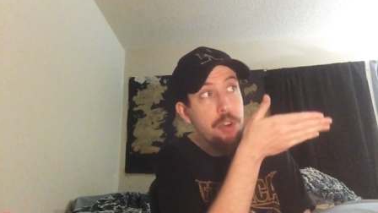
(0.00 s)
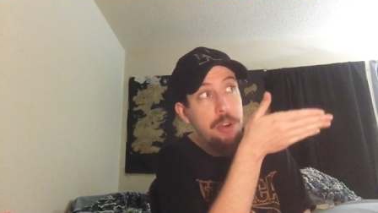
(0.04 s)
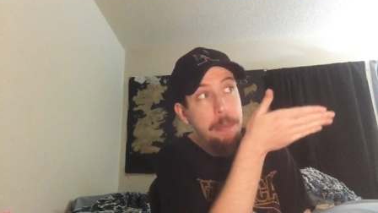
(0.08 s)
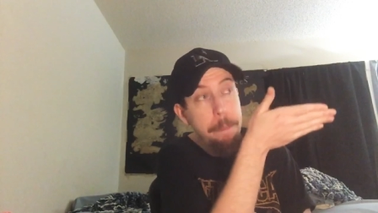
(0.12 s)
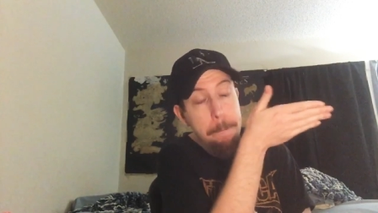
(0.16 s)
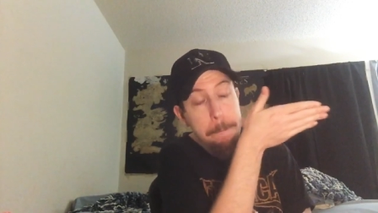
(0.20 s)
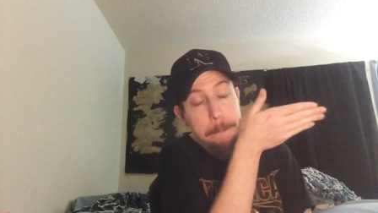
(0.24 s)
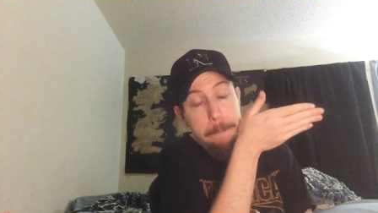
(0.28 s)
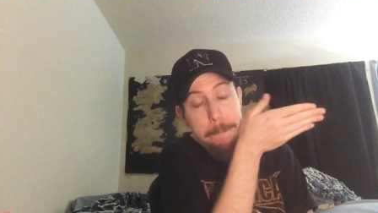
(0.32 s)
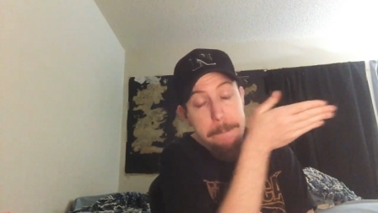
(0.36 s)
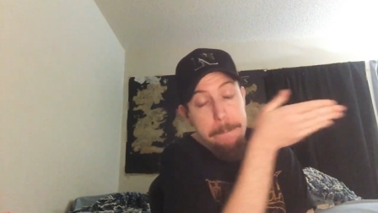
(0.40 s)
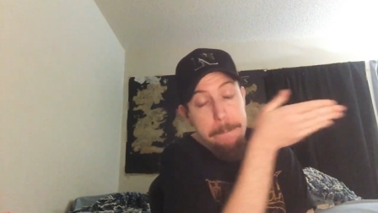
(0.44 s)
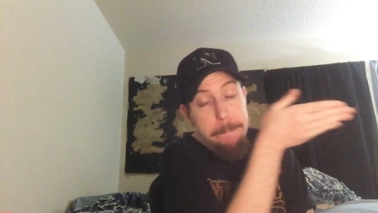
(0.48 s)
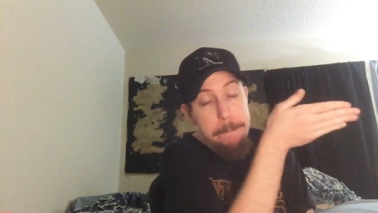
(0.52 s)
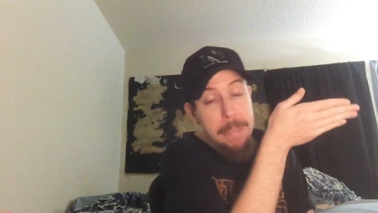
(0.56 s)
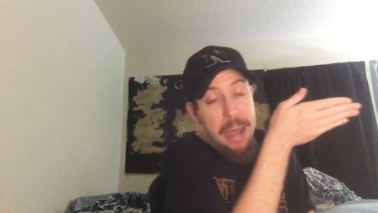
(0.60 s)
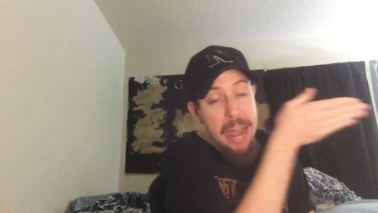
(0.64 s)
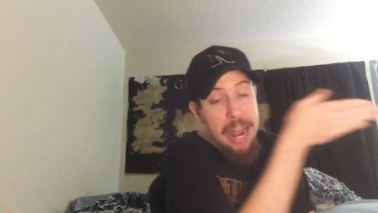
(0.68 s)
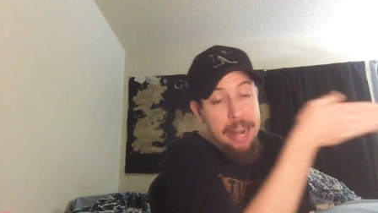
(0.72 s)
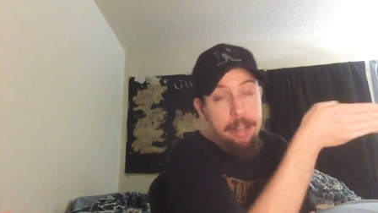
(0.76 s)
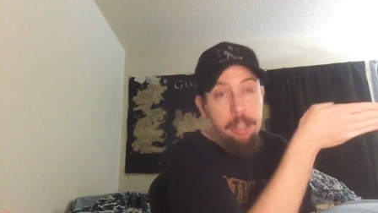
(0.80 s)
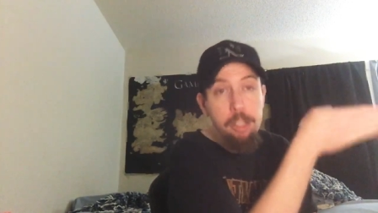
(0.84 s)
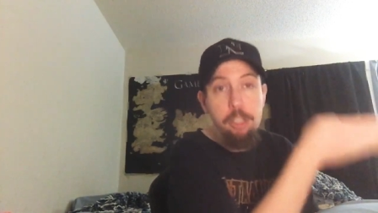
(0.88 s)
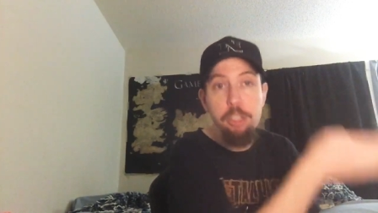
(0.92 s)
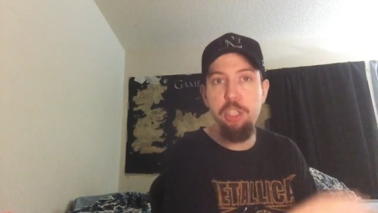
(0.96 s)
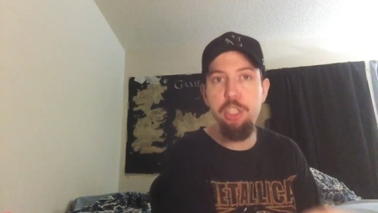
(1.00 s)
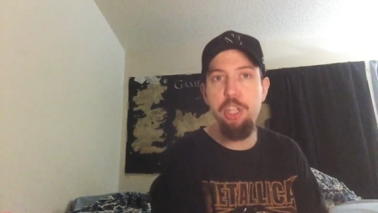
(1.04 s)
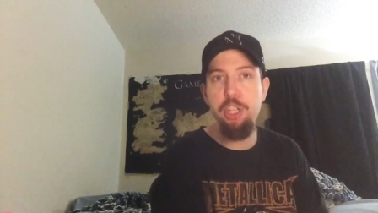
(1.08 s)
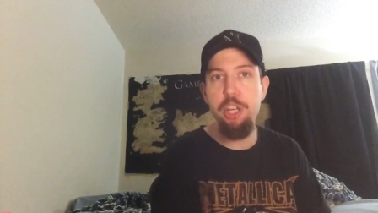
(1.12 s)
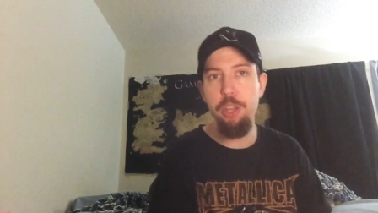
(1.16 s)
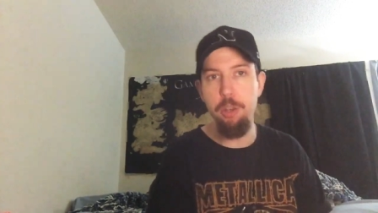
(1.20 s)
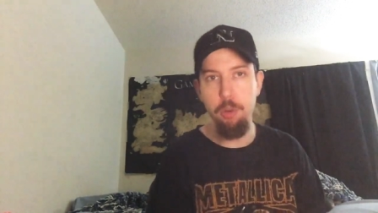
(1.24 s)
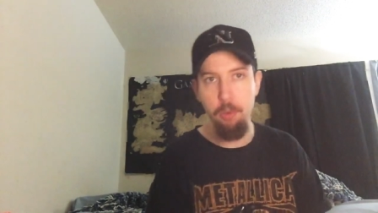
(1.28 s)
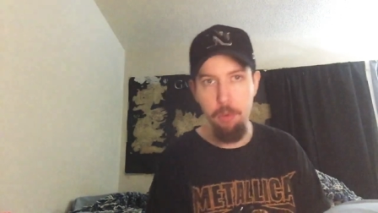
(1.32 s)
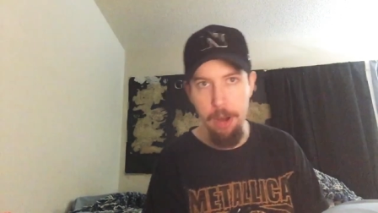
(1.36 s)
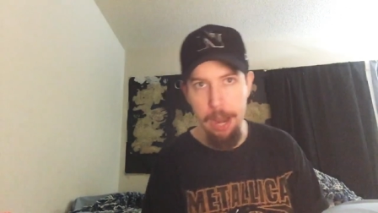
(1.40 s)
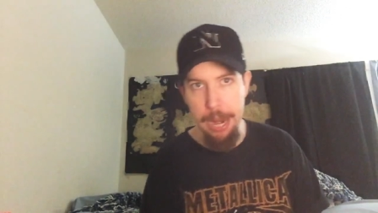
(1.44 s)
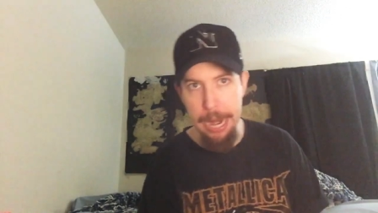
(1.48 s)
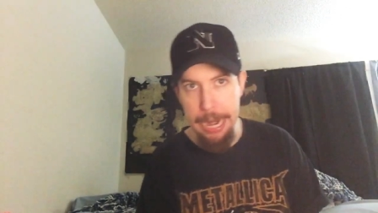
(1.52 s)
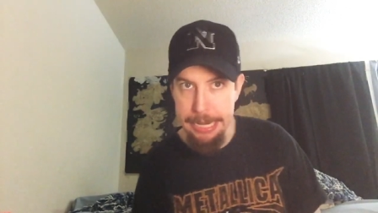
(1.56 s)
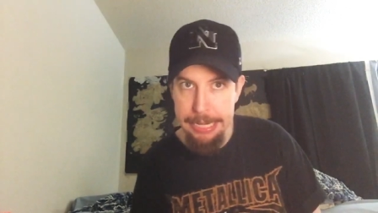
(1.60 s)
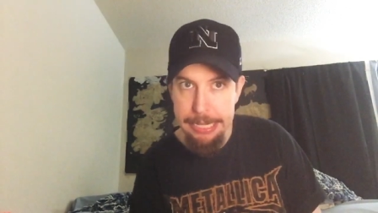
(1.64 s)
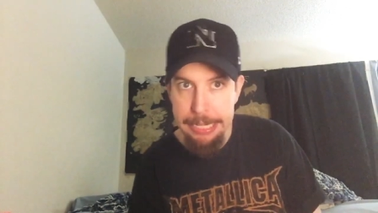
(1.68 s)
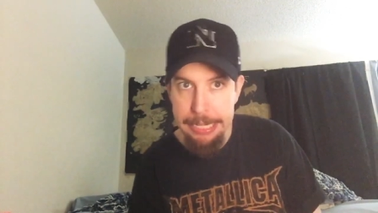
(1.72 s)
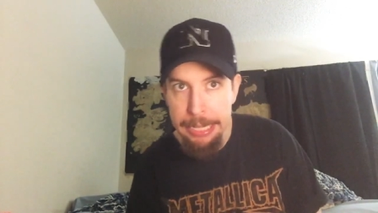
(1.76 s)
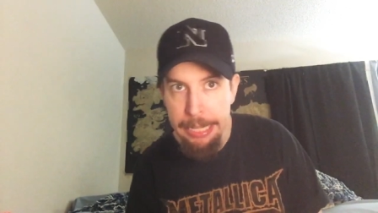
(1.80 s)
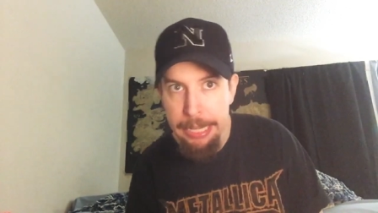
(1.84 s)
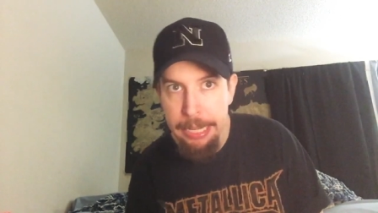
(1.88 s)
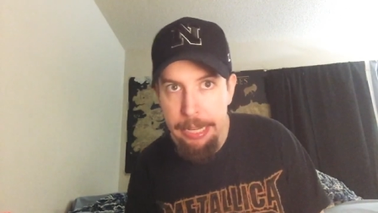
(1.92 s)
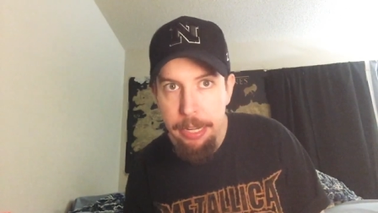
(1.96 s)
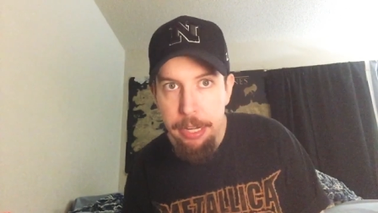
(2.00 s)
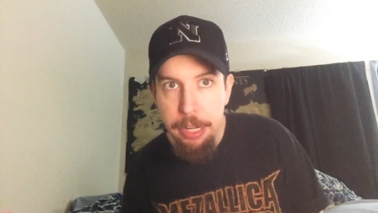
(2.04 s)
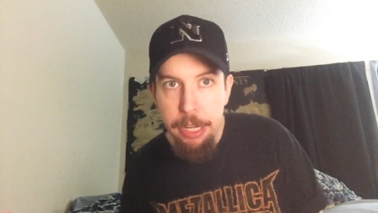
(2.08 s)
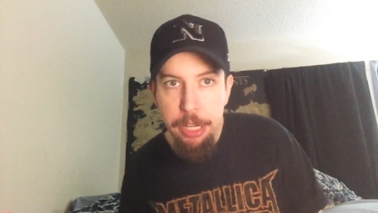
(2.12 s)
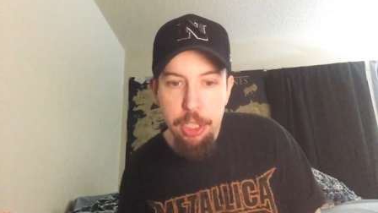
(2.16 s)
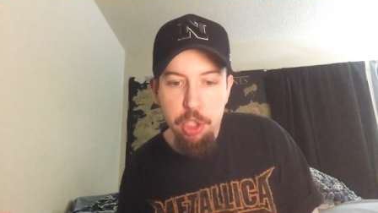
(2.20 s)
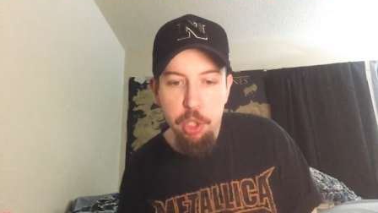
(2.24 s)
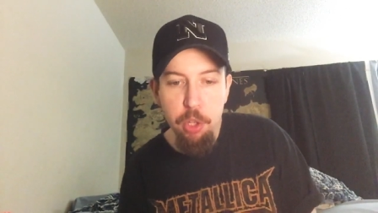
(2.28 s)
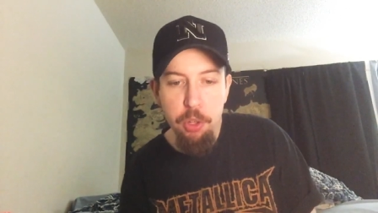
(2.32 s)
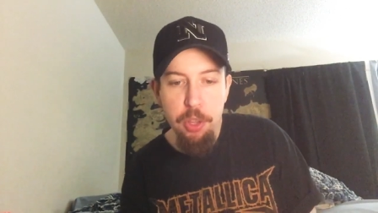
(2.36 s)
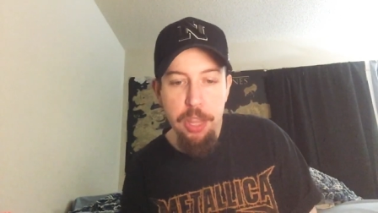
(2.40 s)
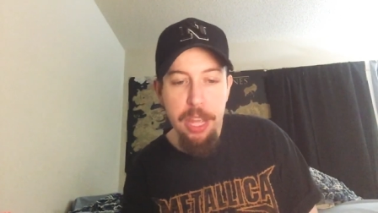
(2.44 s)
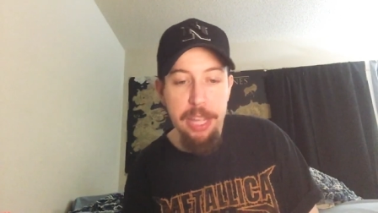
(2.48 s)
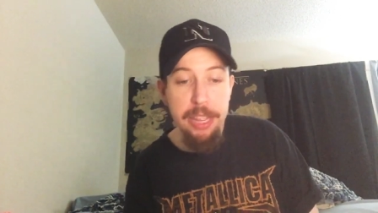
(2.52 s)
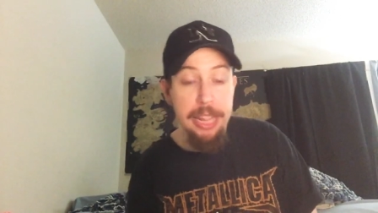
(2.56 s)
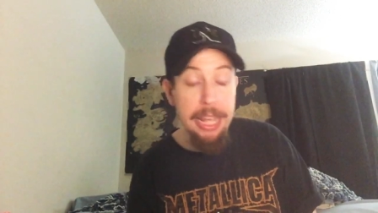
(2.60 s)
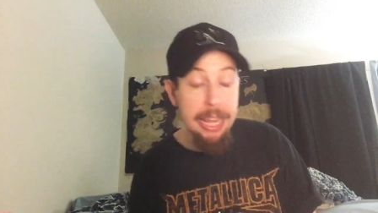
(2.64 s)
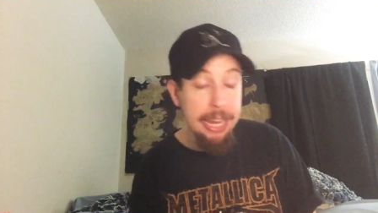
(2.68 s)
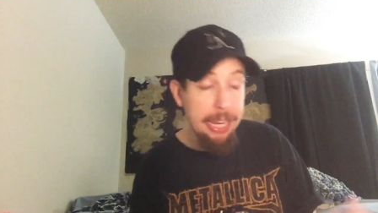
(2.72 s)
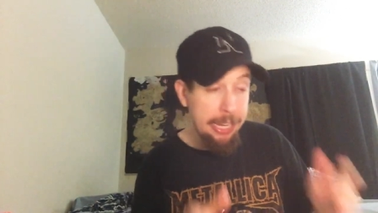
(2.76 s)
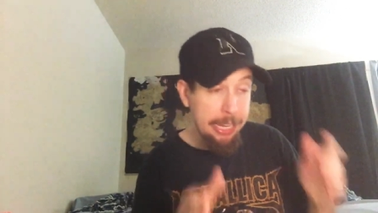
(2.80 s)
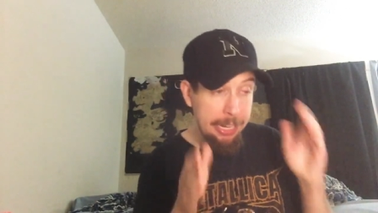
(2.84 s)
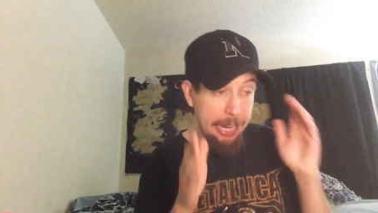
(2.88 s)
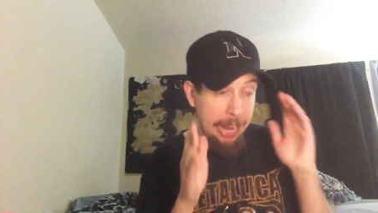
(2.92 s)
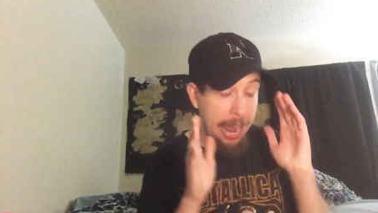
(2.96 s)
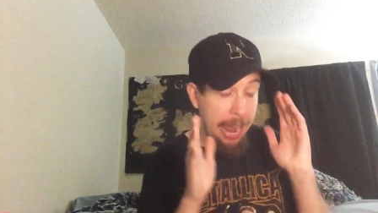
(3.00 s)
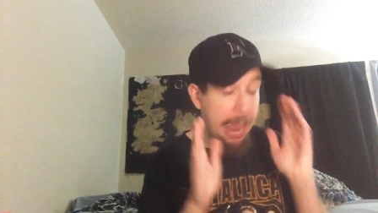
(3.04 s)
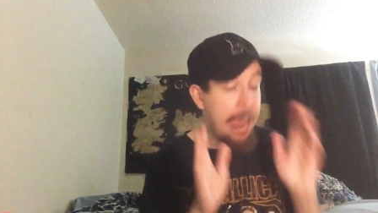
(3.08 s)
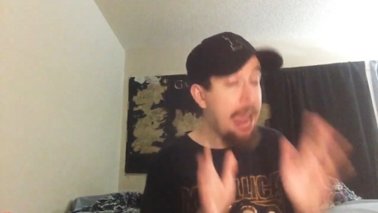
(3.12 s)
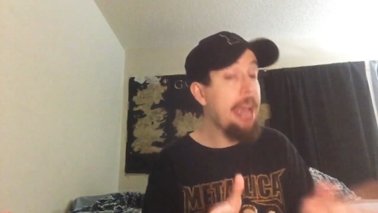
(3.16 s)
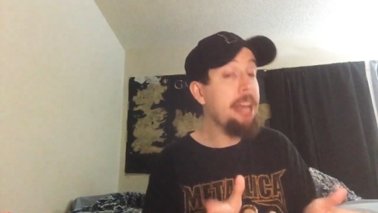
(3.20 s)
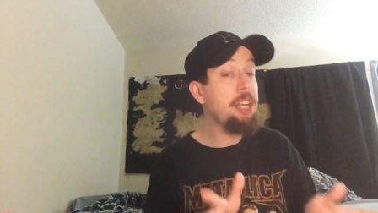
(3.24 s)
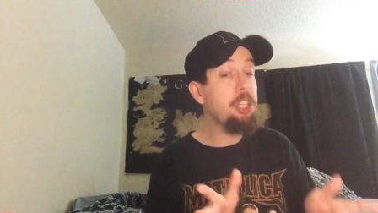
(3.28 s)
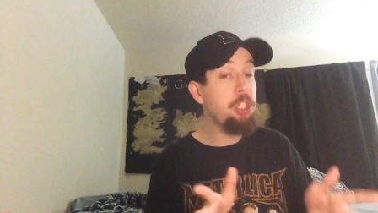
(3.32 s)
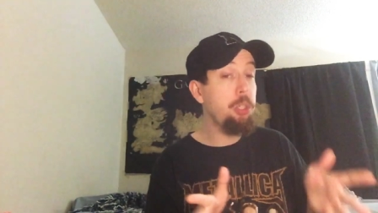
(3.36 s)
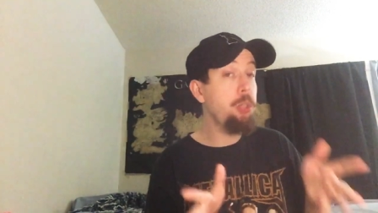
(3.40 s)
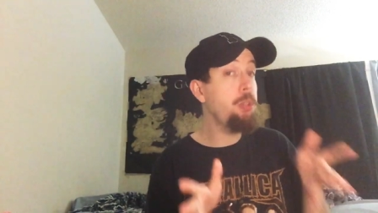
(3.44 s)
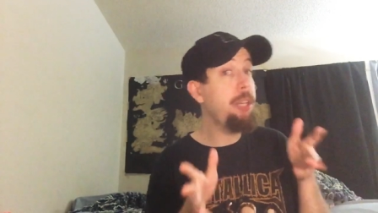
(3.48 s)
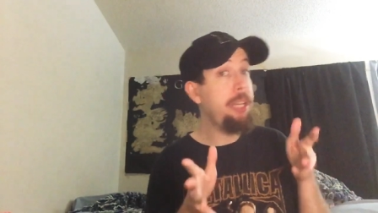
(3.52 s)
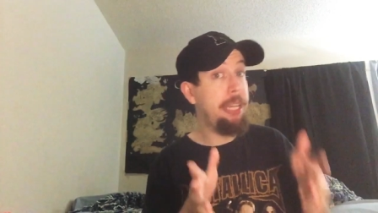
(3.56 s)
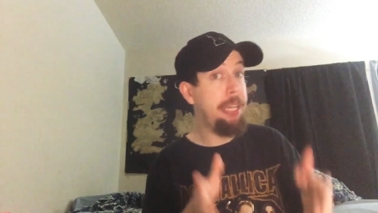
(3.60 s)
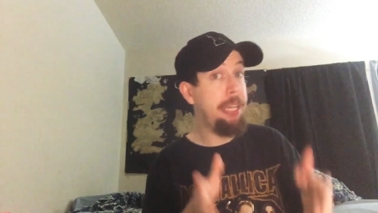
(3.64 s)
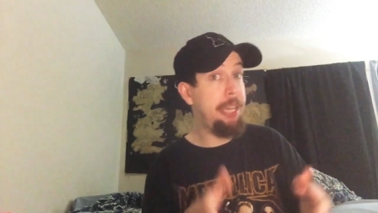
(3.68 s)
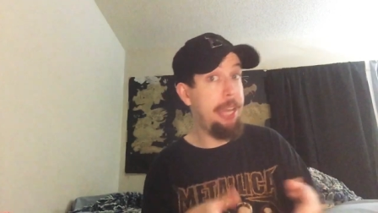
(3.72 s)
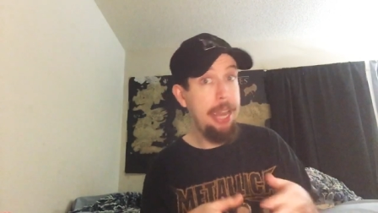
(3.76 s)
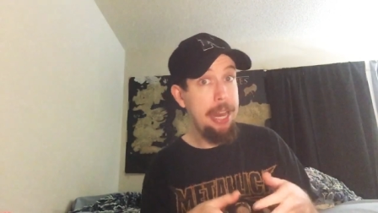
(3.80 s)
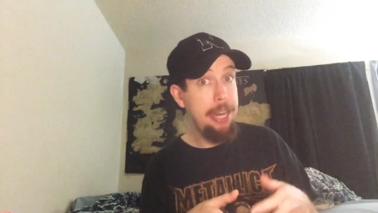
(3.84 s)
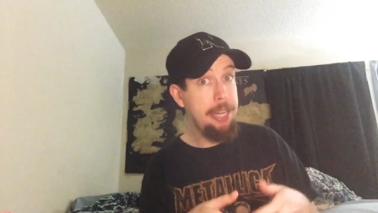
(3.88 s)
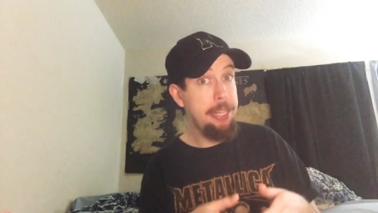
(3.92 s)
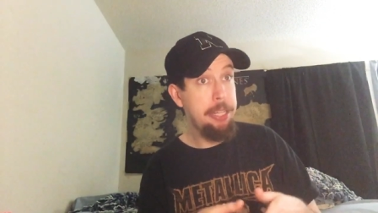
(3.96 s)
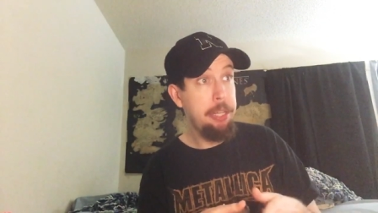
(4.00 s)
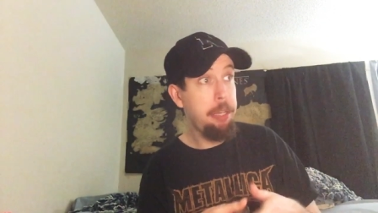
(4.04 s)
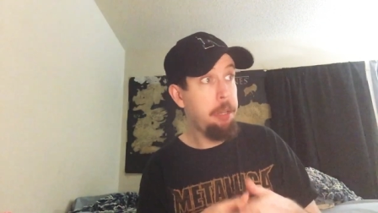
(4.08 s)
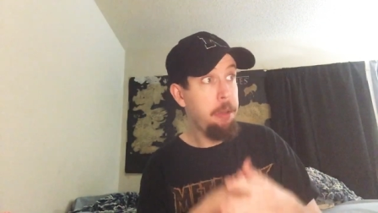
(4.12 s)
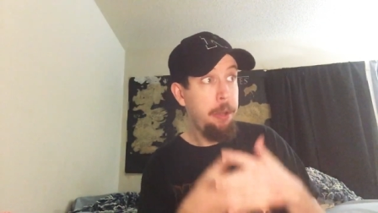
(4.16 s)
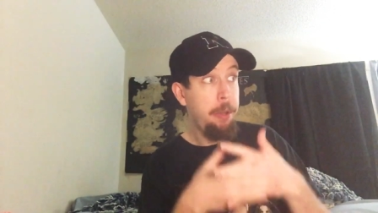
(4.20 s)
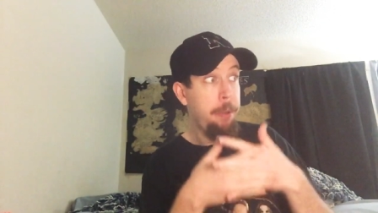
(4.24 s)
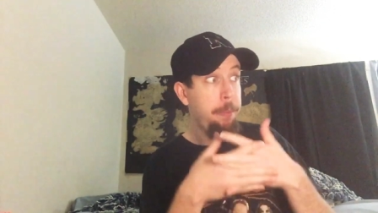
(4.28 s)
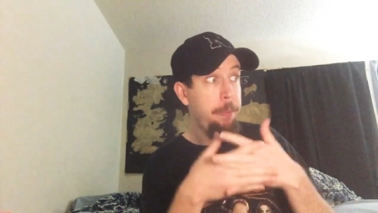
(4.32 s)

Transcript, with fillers: miles to the right so that they could actually get